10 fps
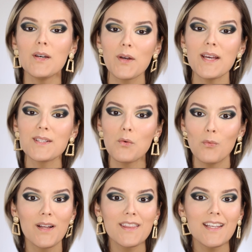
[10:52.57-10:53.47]
Okay, so
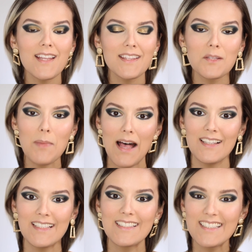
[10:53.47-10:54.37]
one thing that this
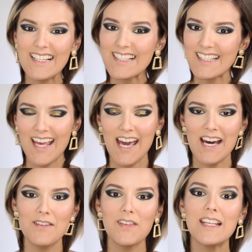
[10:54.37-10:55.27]
palette doesn't
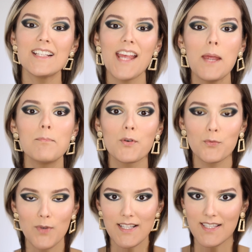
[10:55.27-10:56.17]
have is a
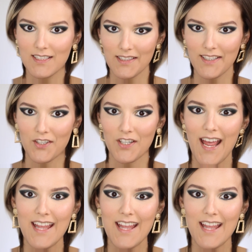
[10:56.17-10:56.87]
pressed glitter,